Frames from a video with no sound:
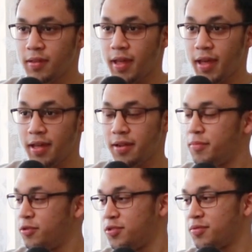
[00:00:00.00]
had a
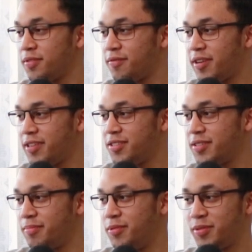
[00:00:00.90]
mutual
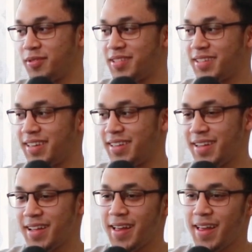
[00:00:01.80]
friendship, you could say.
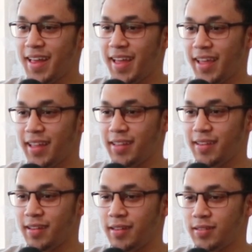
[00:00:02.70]

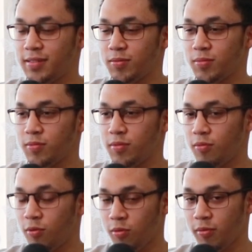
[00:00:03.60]
And it
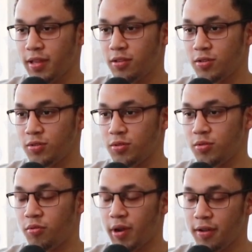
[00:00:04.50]
all went to
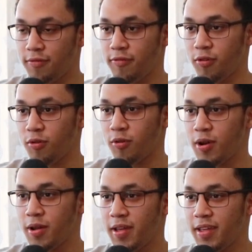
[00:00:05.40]
grade 4.
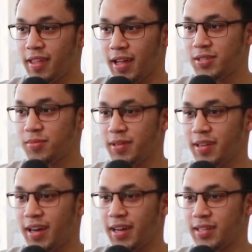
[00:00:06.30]
That's when
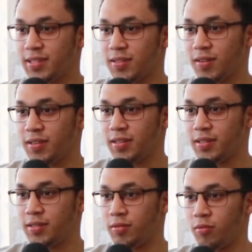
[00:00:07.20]
I
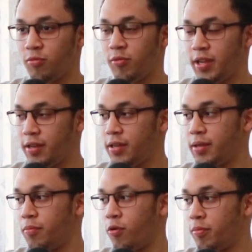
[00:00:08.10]
started, you know,
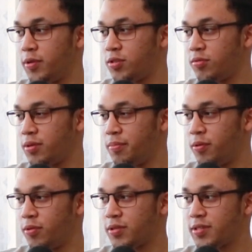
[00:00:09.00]
reading more mature
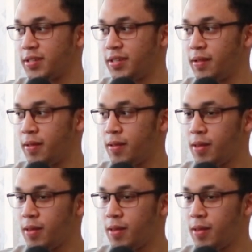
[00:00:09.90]
books and